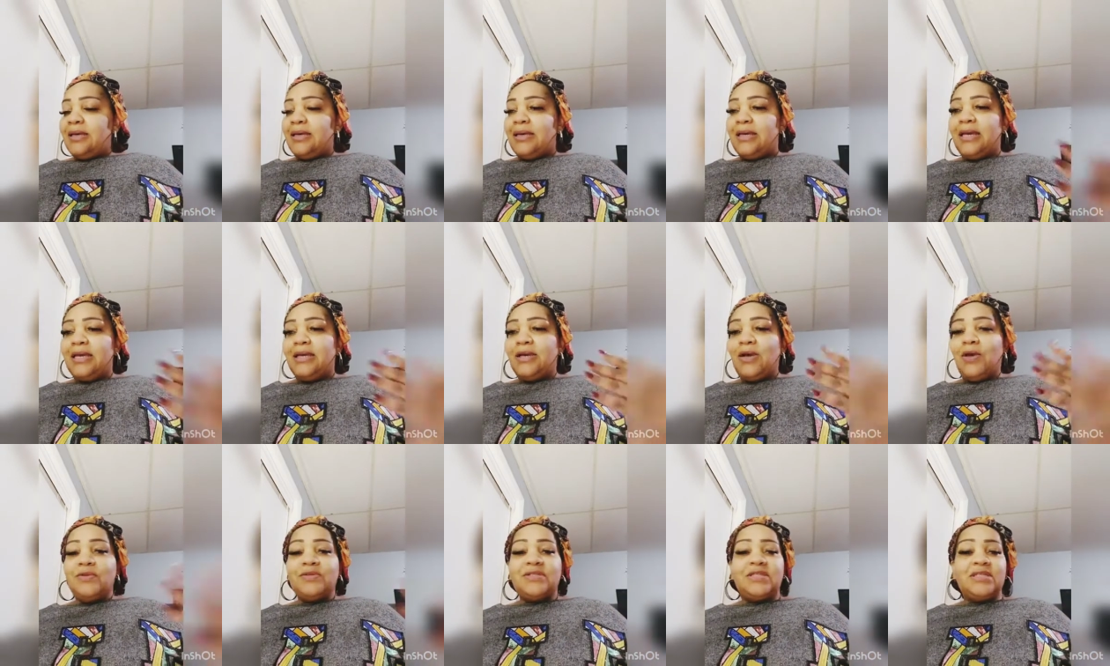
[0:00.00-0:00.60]
it
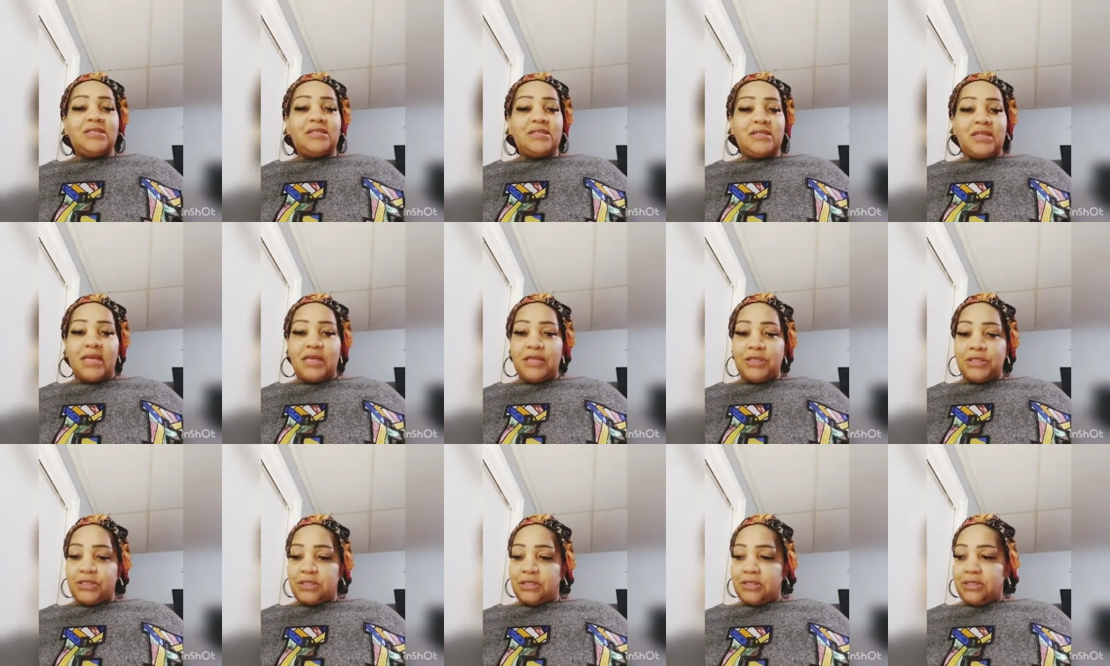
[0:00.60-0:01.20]
goes in
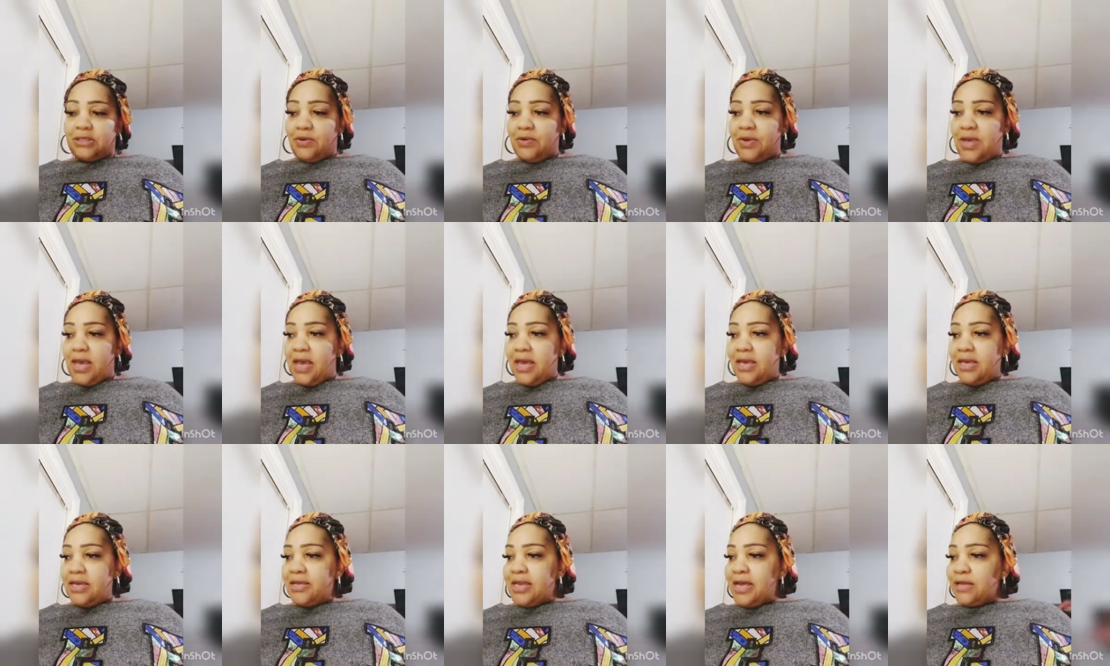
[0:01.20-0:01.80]
stages,
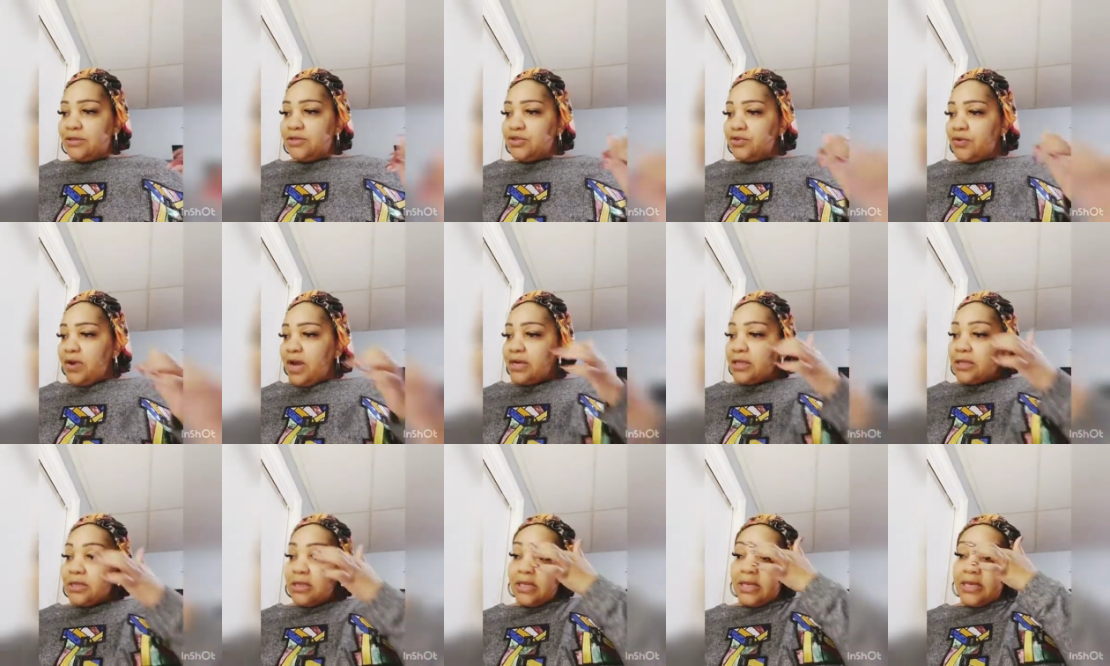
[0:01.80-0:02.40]
okay? And I'll
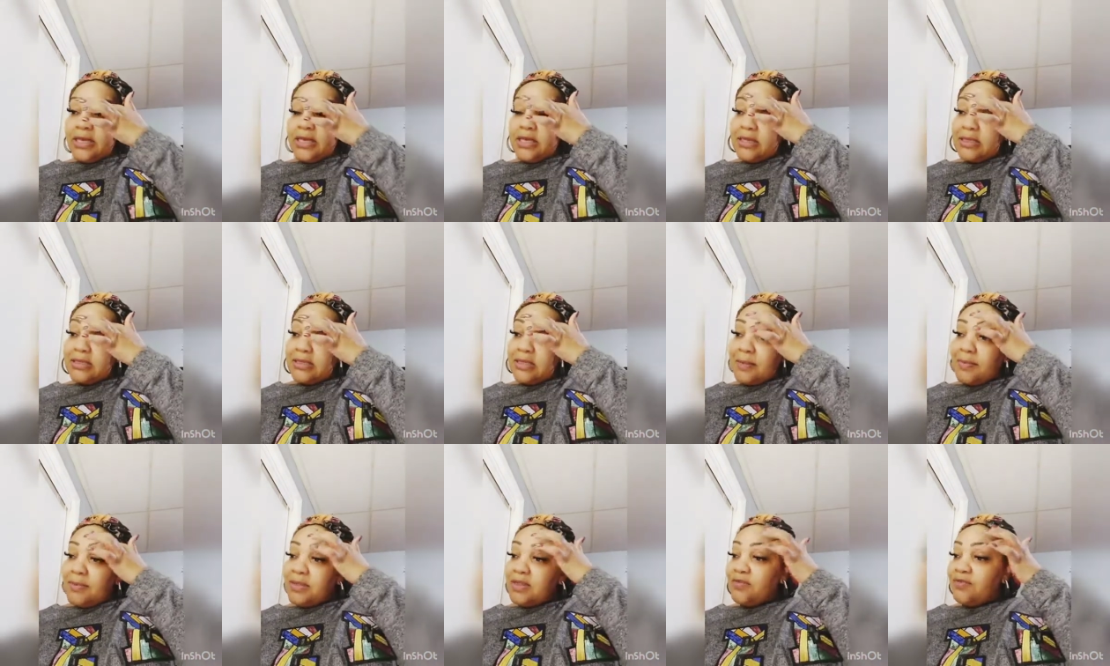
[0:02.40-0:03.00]
try to link
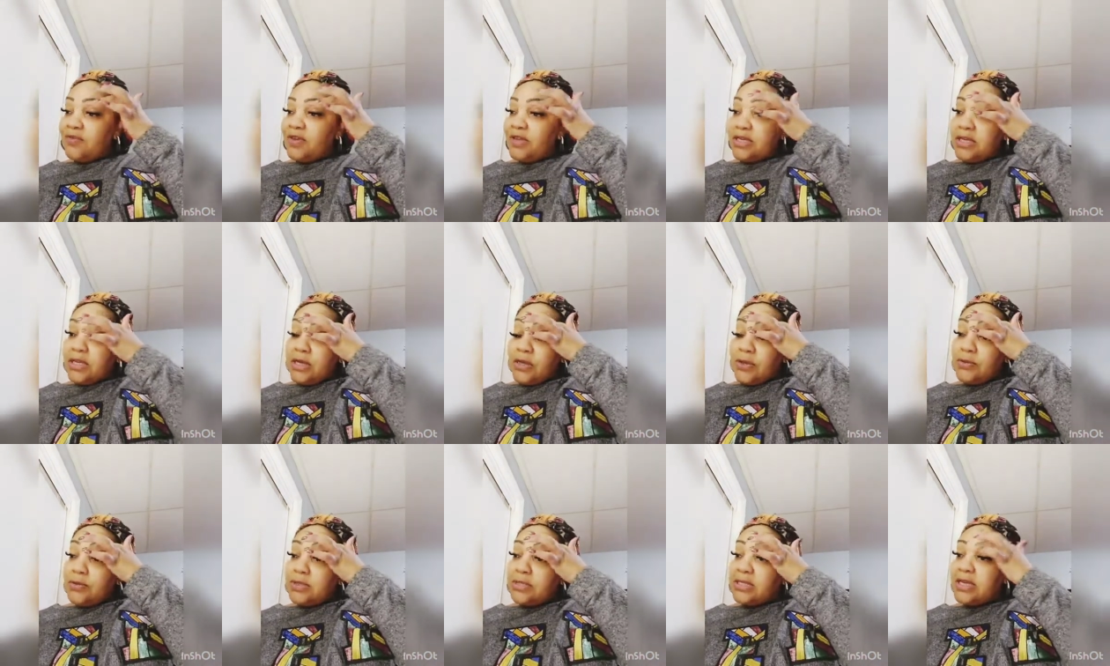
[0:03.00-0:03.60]
some of the
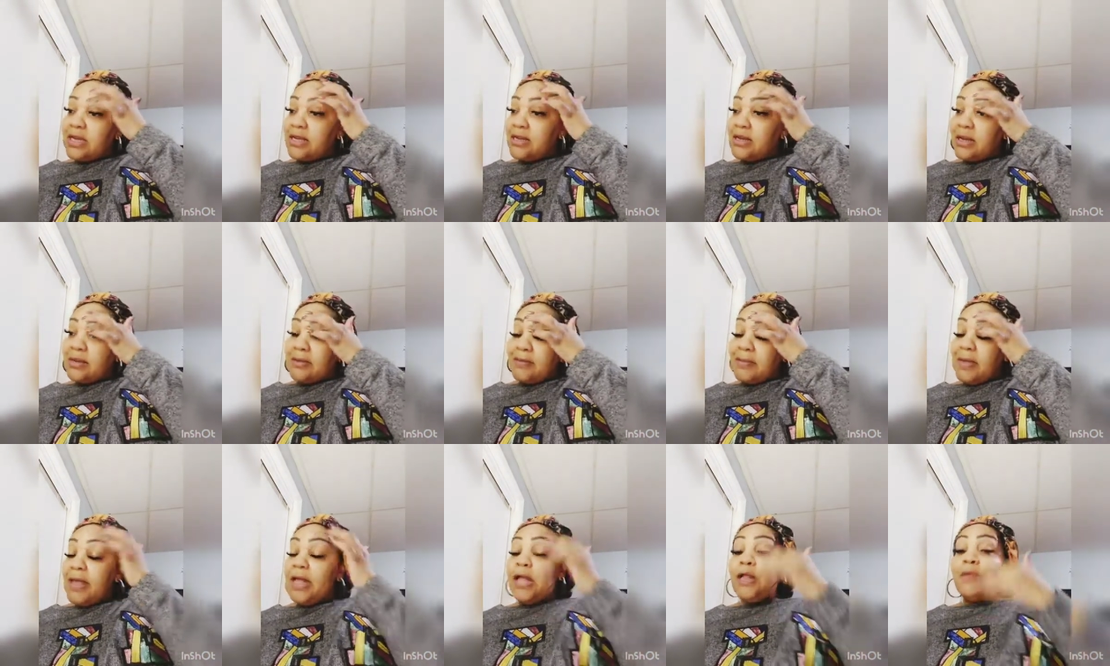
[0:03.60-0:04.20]
videos that
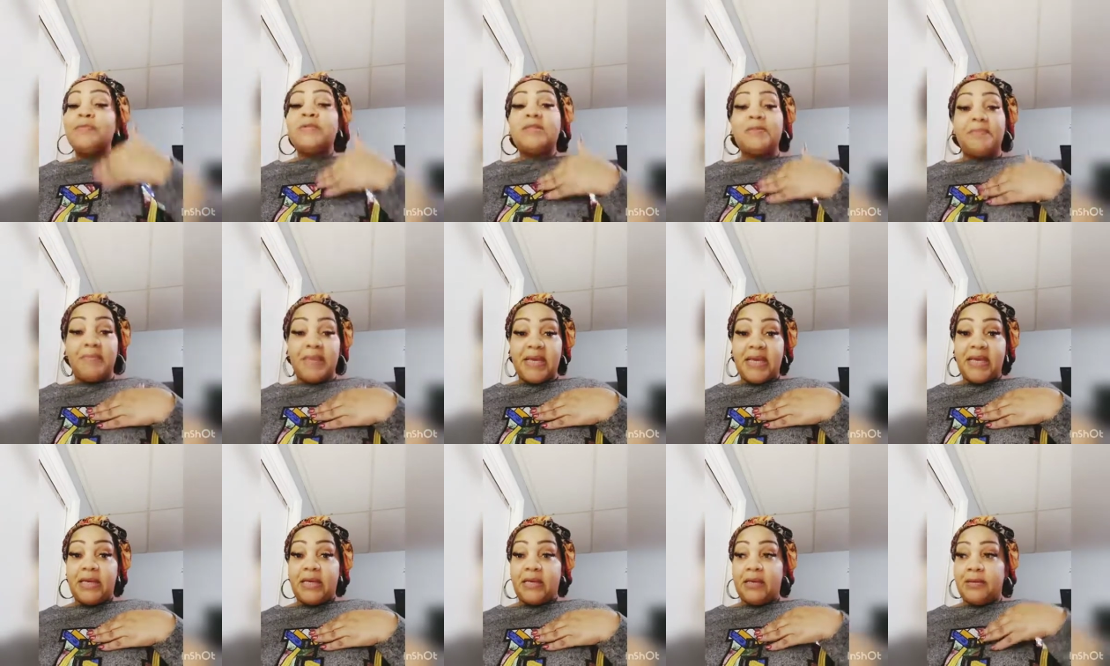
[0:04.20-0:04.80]
helped
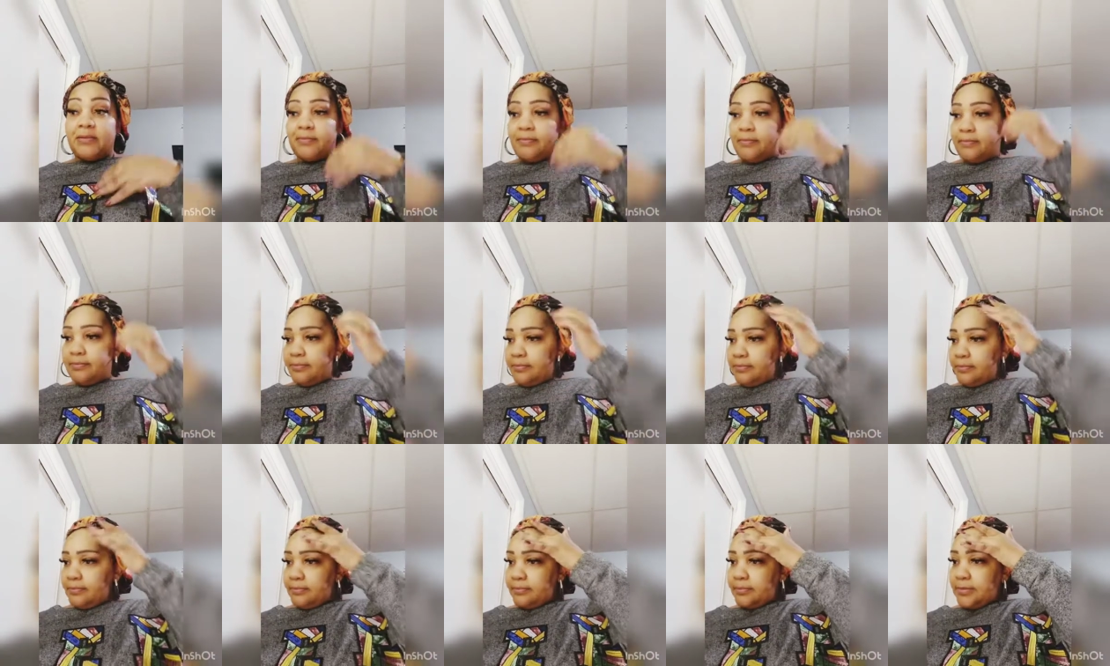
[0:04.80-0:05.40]
me,
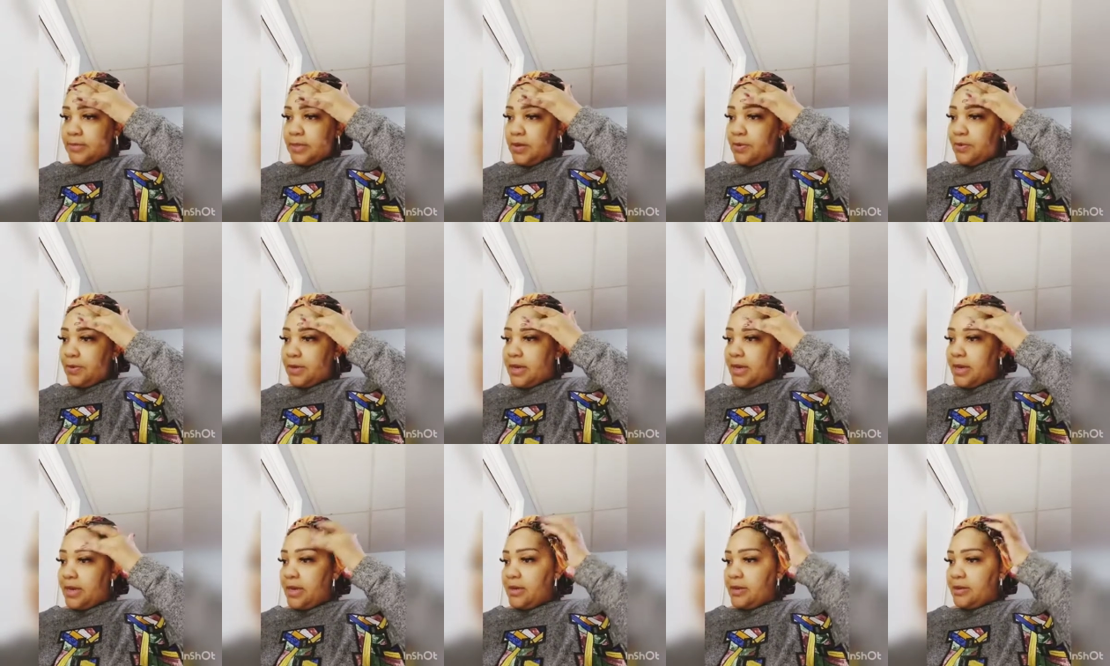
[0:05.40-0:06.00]

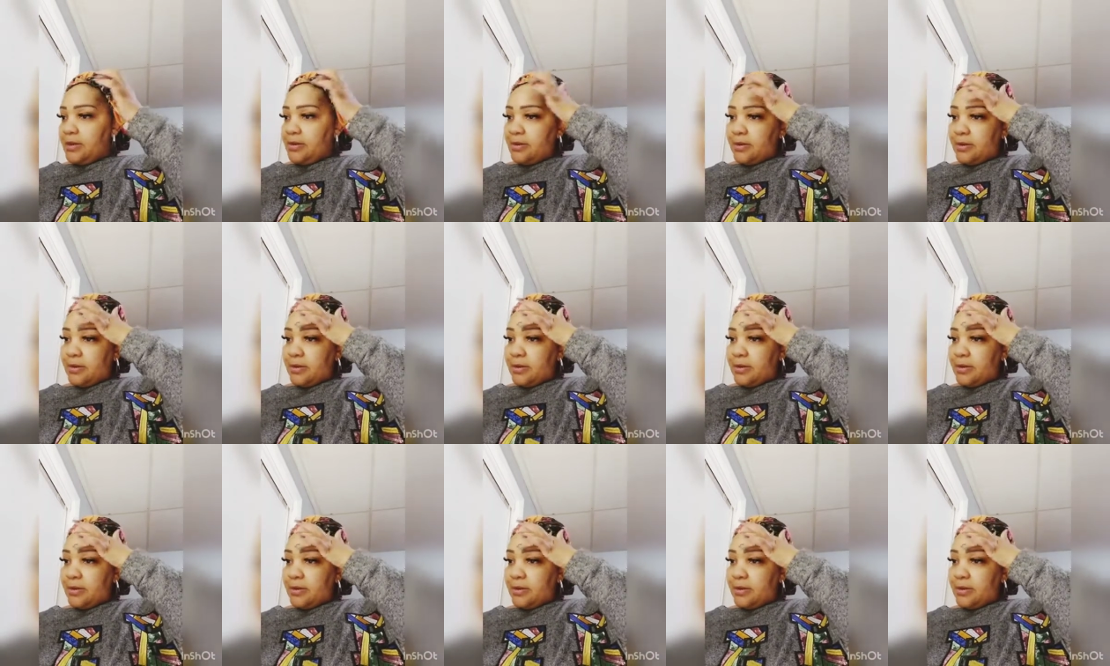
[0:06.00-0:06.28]
okay?